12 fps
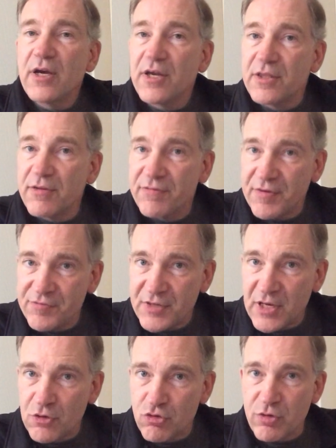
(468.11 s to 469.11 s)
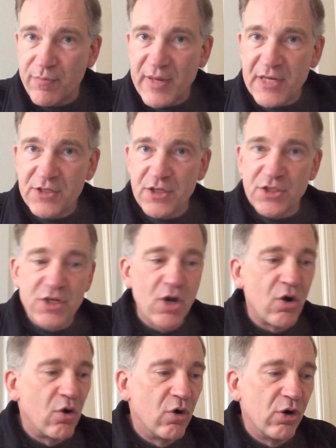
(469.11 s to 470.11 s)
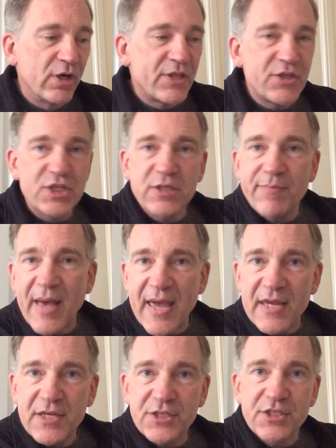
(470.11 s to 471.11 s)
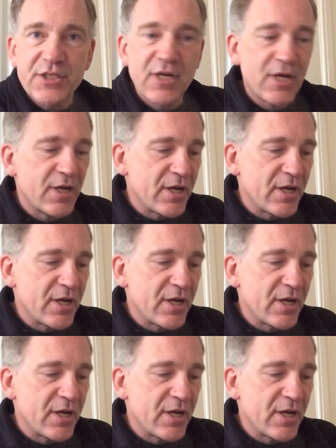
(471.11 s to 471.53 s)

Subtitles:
and the 1500 metres all in the space